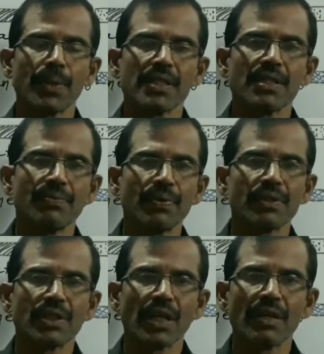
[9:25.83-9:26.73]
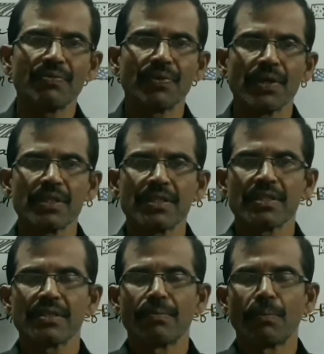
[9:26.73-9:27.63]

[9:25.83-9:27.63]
Pacific jellyfish